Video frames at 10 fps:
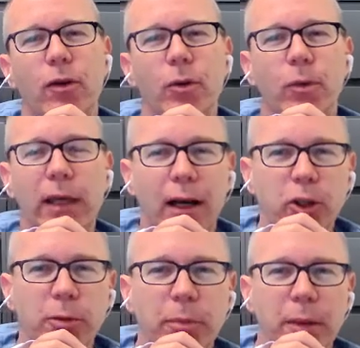And so
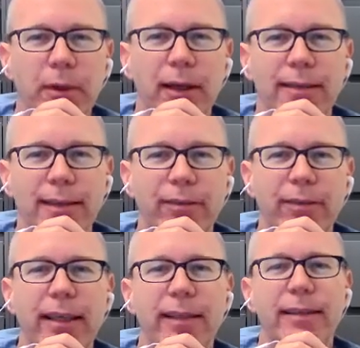we caution people
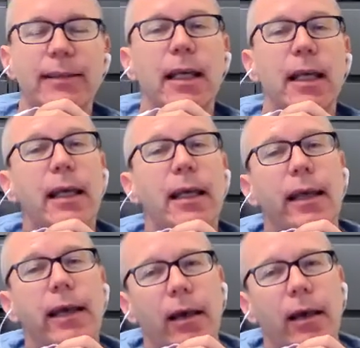against having kittens.